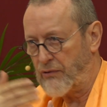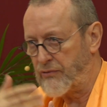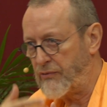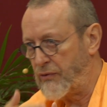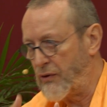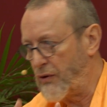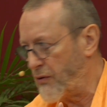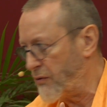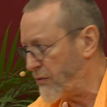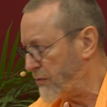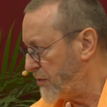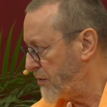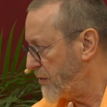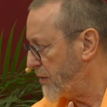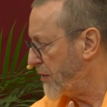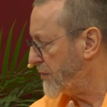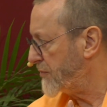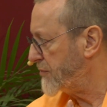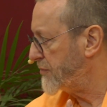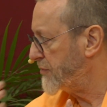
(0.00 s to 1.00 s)
flow
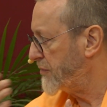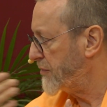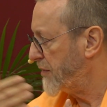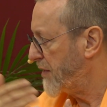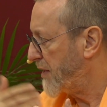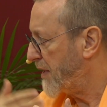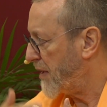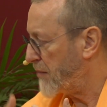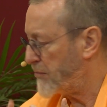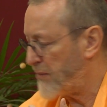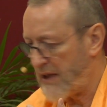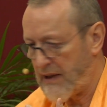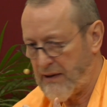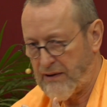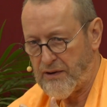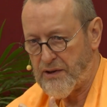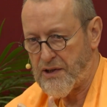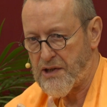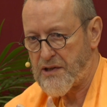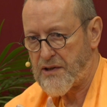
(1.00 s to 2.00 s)
of
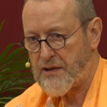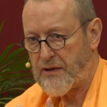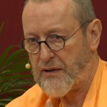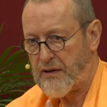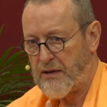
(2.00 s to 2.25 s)
abidance.